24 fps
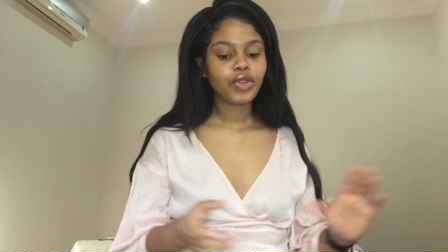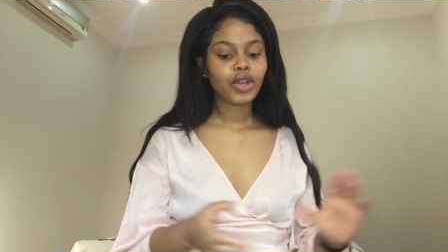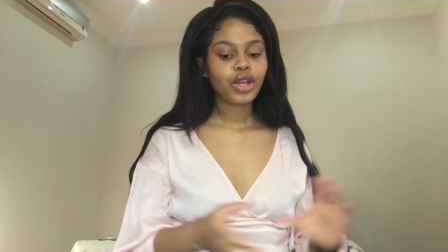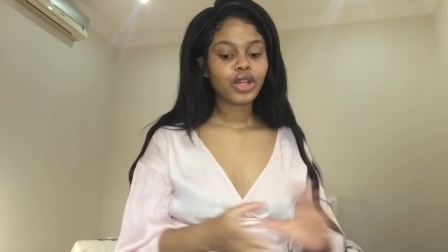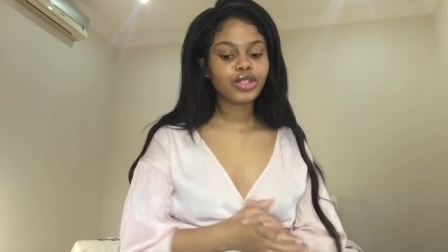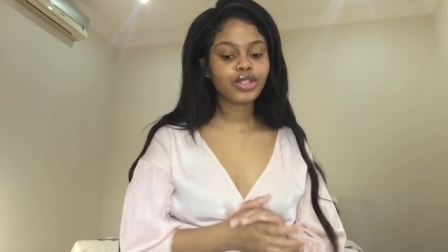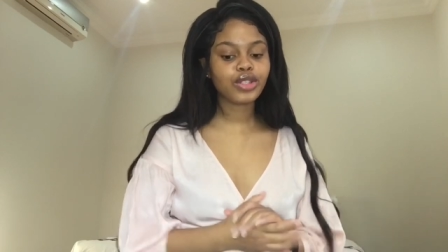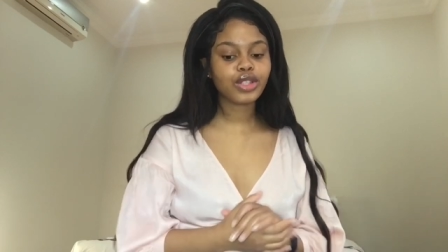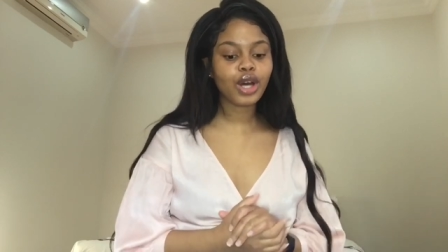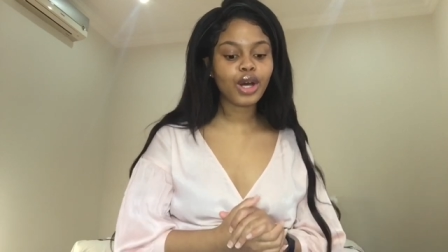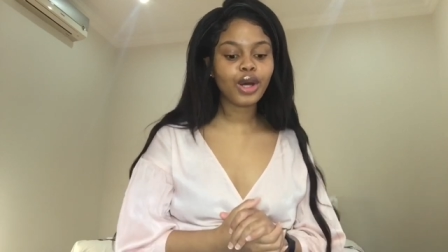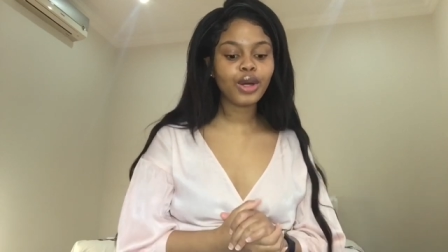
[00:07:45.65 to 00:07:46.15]

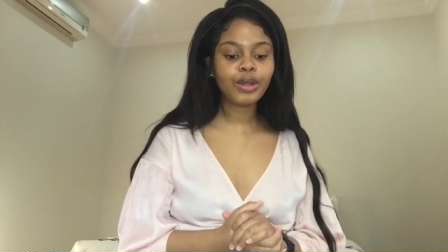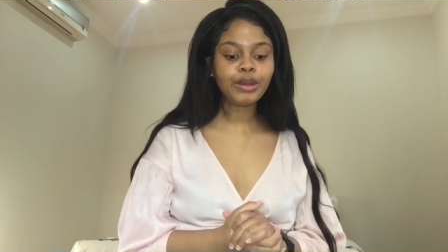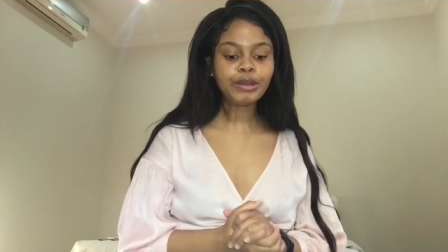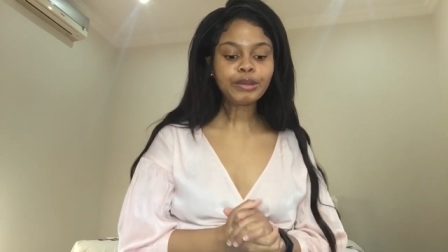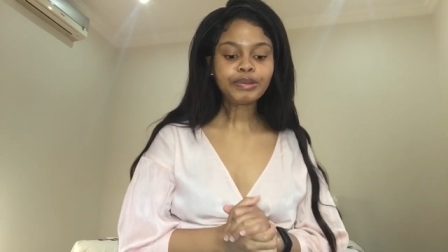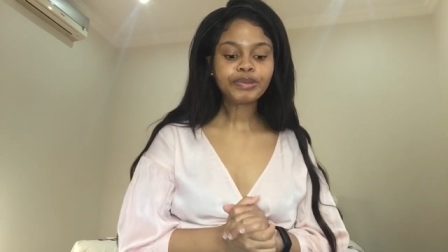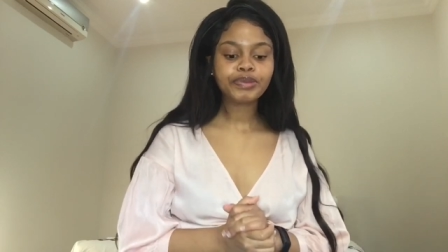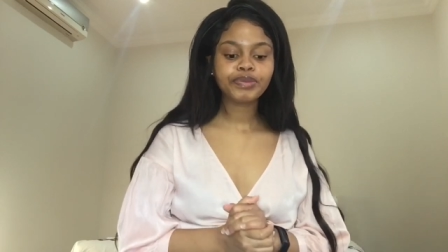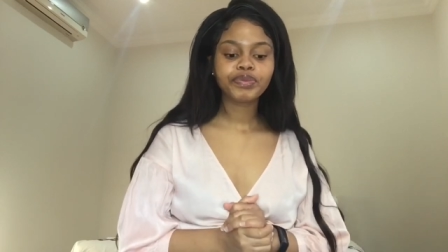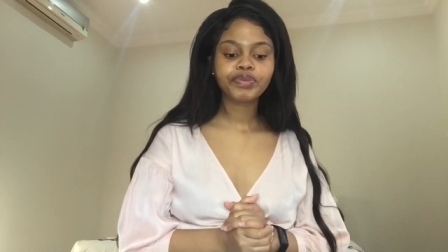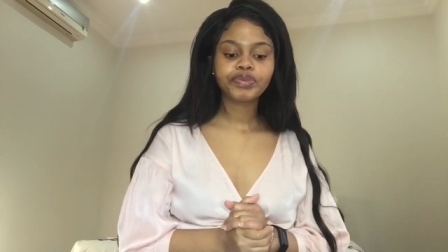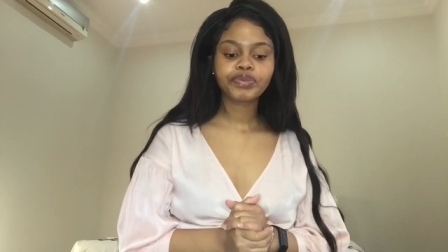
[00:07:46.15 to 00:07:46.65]

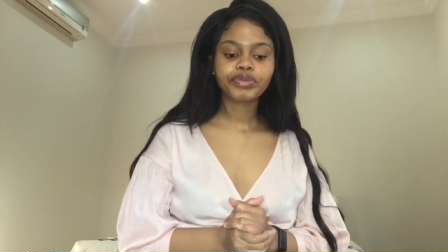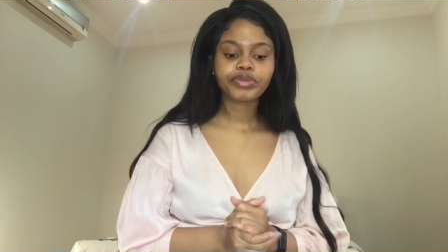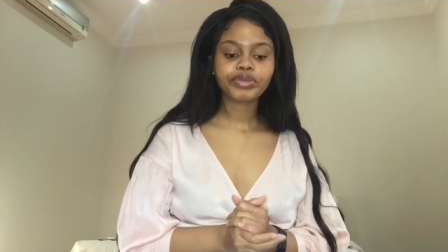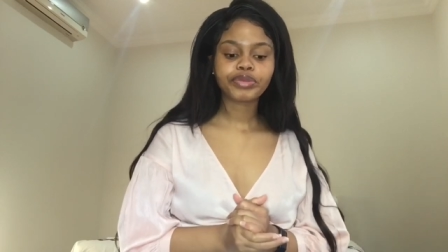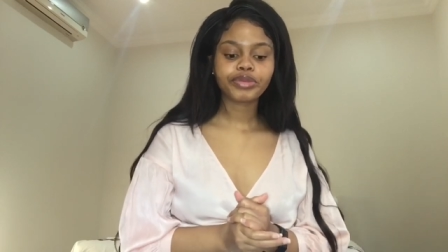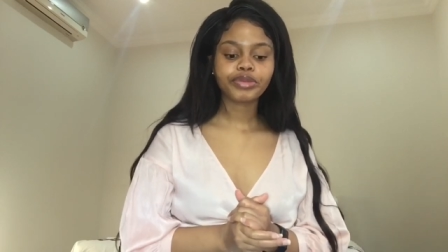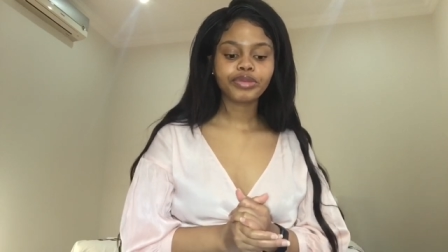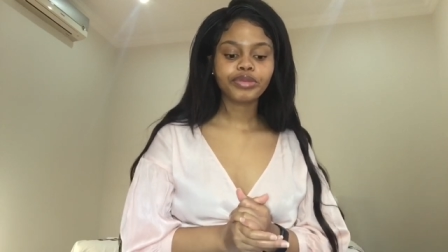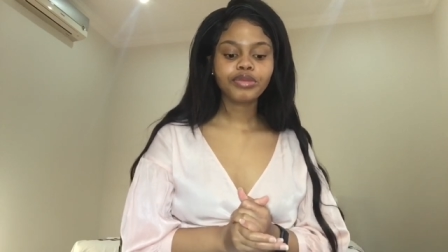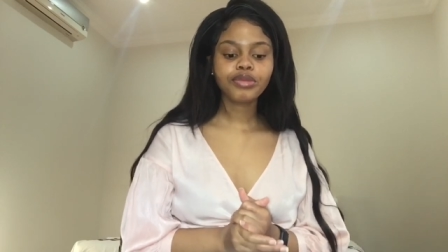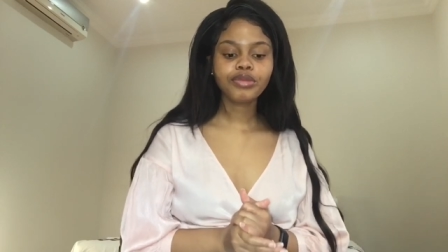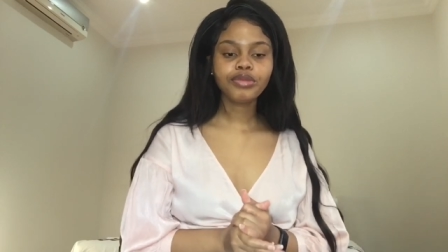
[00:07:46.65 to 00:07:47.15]
So,
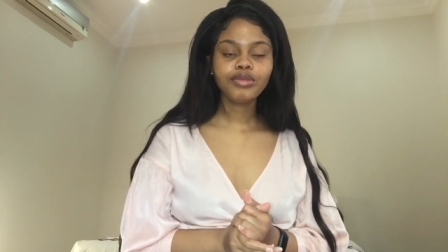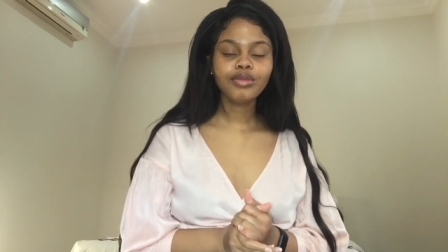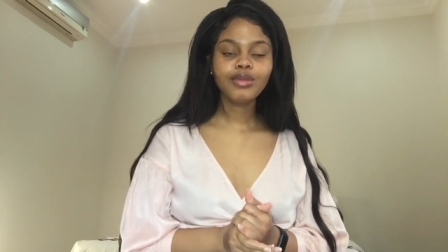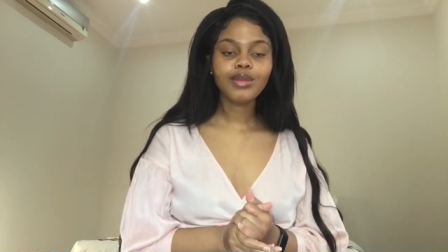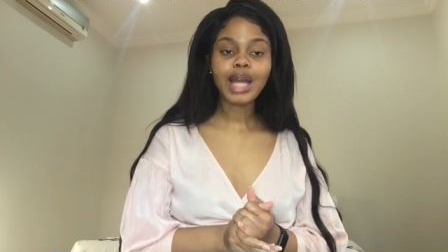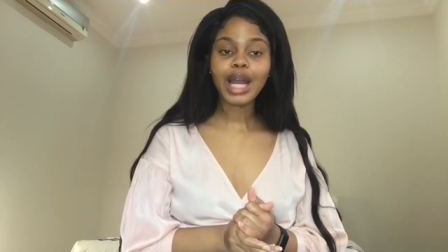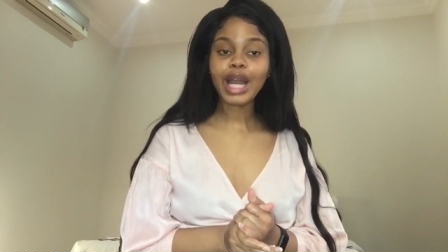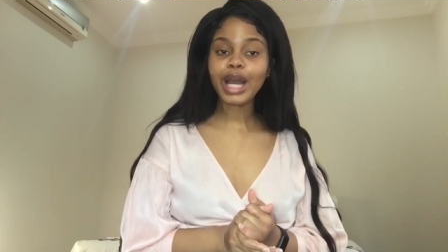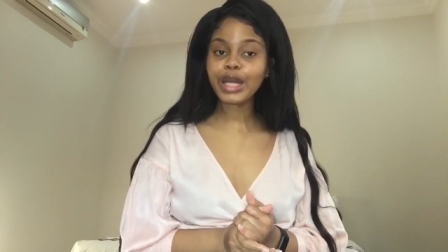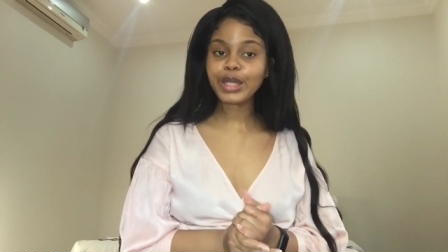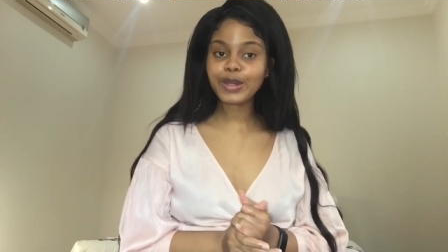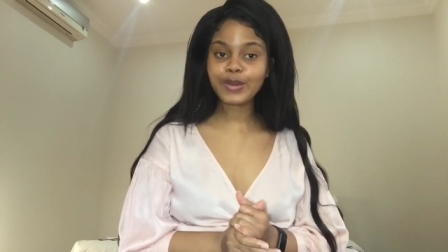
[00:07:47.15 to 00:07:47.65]

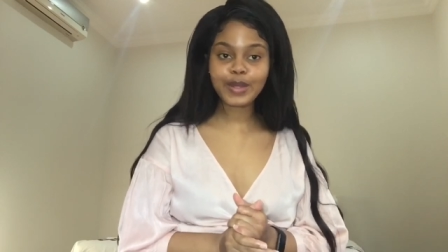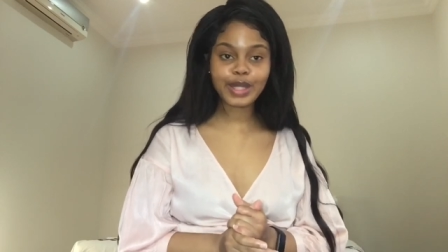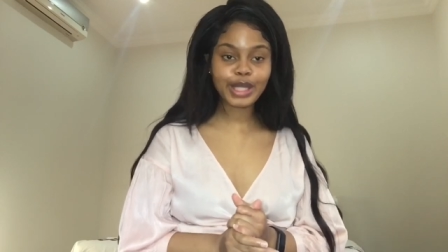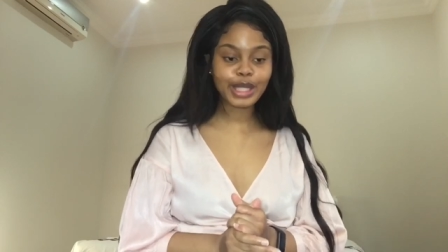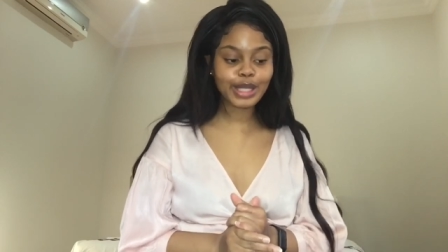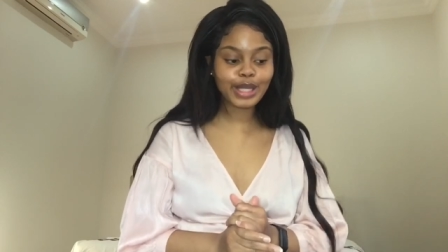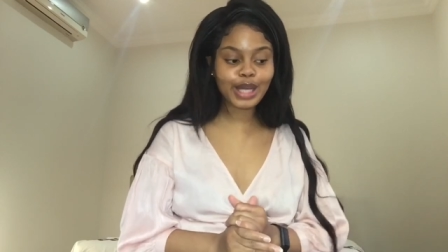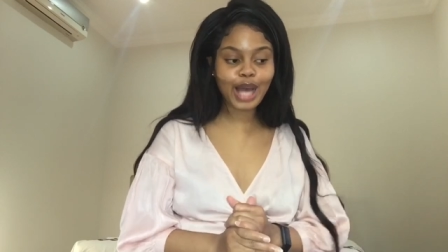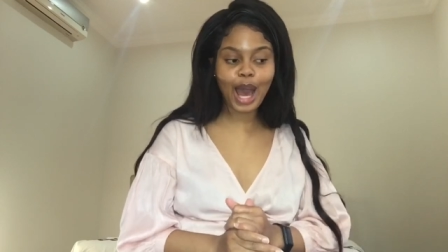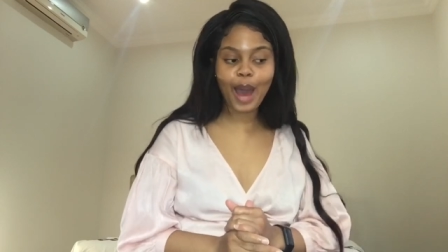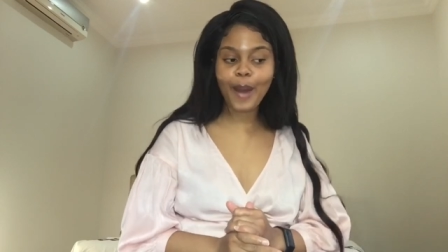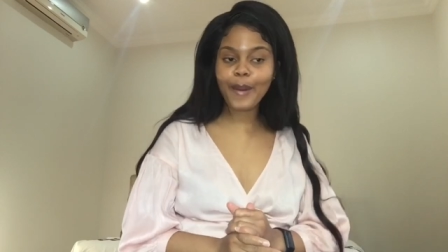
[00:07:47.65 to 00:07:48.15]
because we
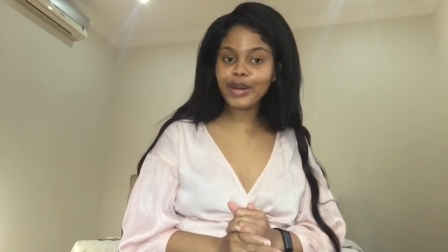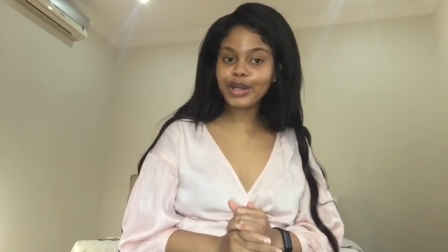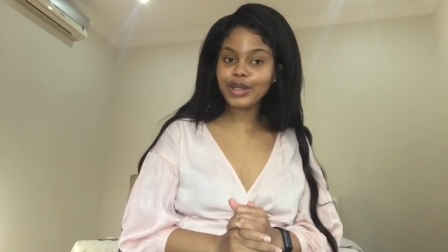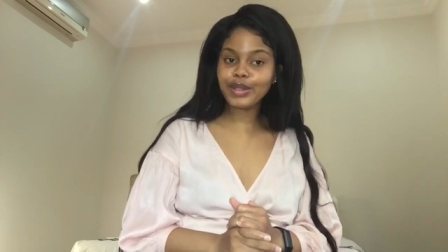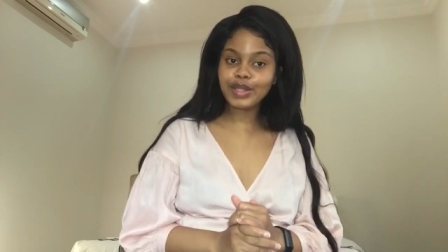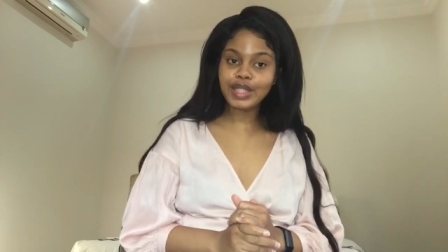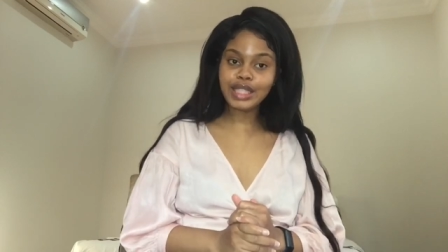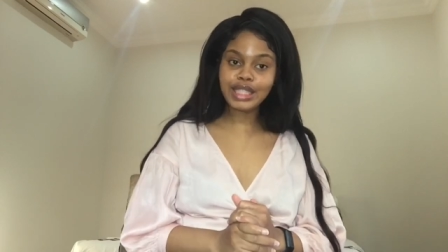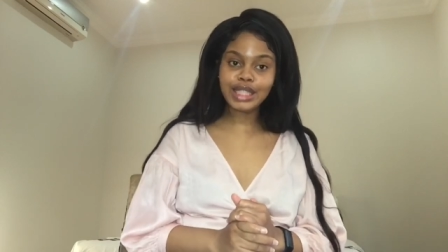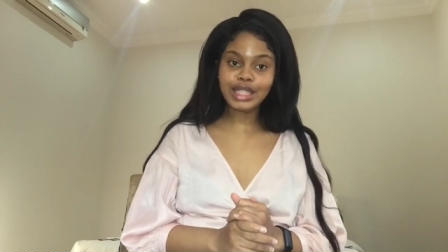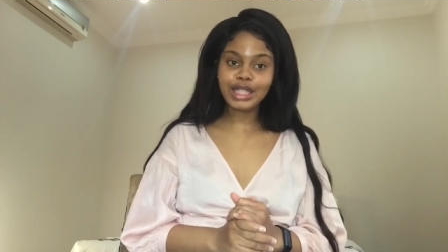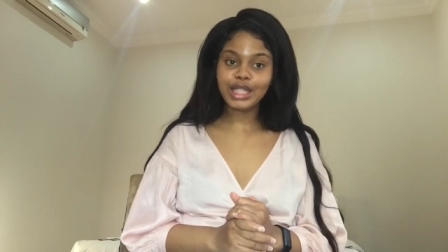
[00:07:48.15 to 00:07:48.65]
do our
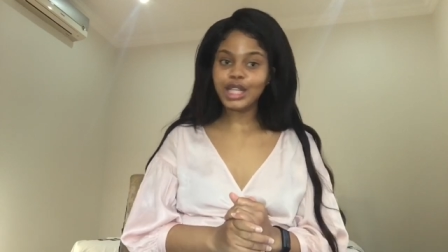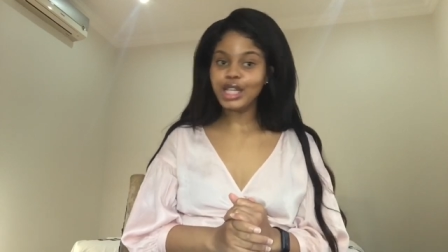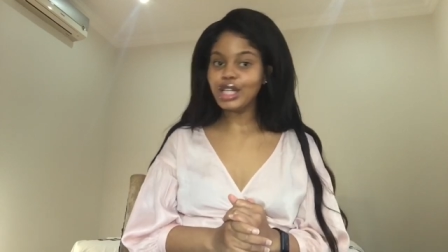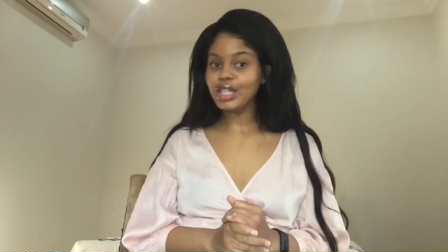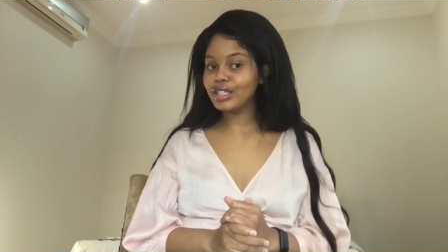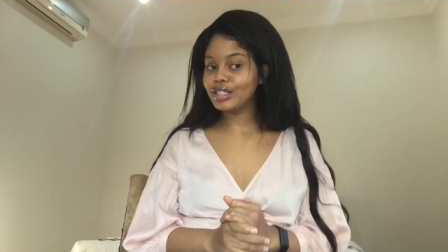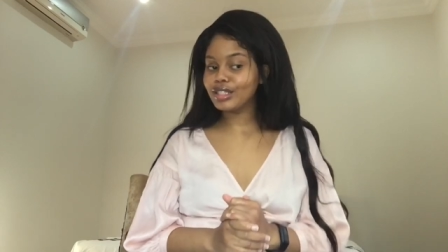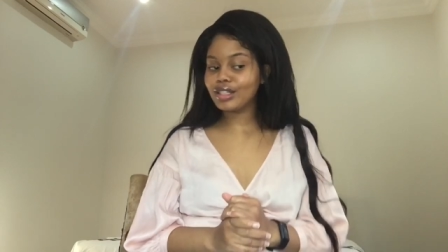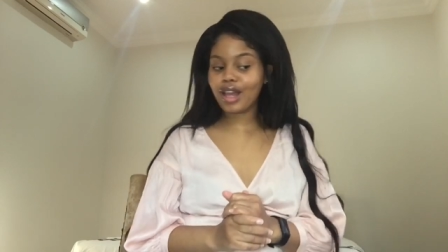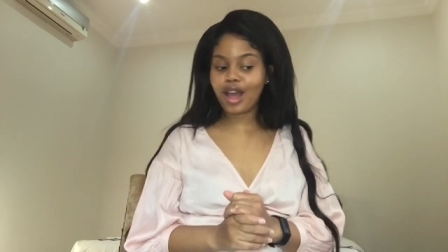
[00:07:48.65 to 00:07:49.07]
research.